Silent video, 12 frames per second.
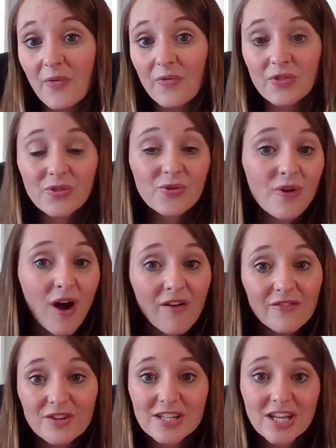Through
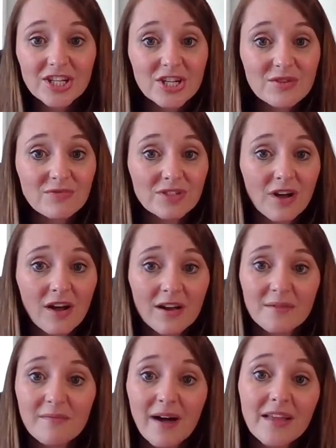conversation, when talking
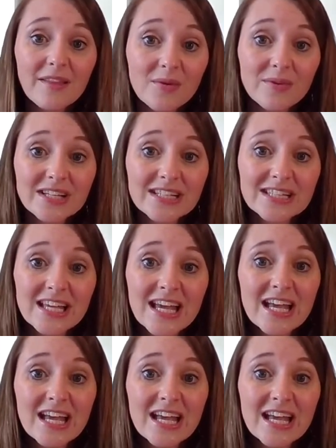to my little ones,